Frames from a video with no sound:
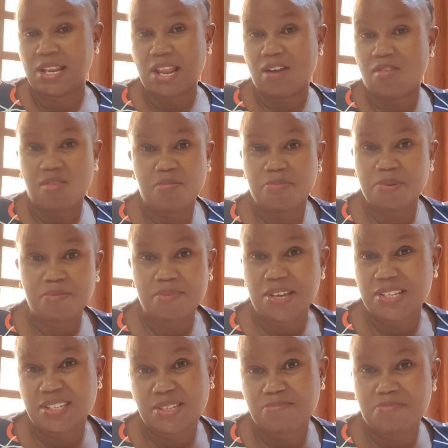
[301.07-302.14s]
Now,
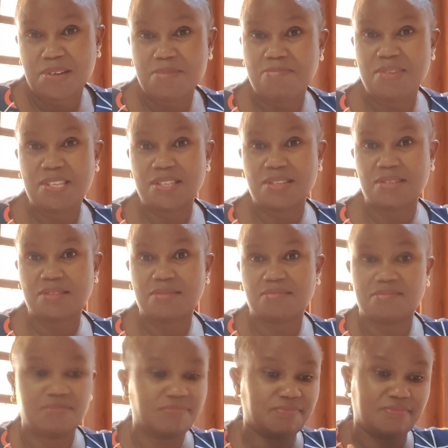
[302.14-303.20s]
compromise simply means
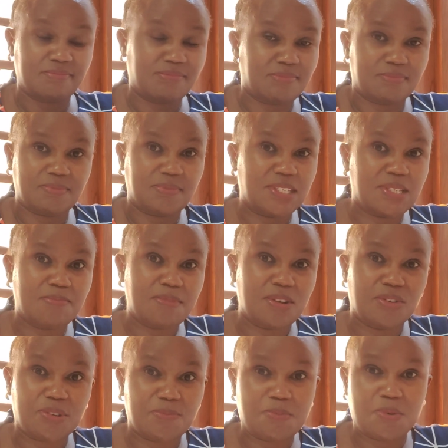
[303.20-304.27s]
this
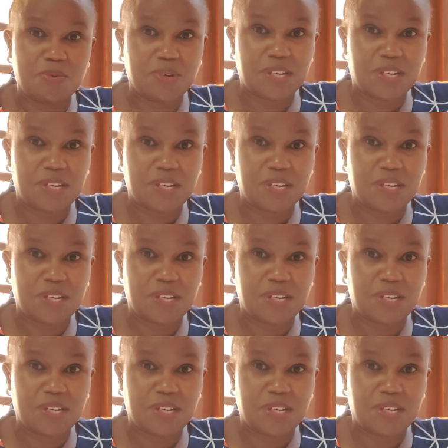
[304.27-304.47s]
may not be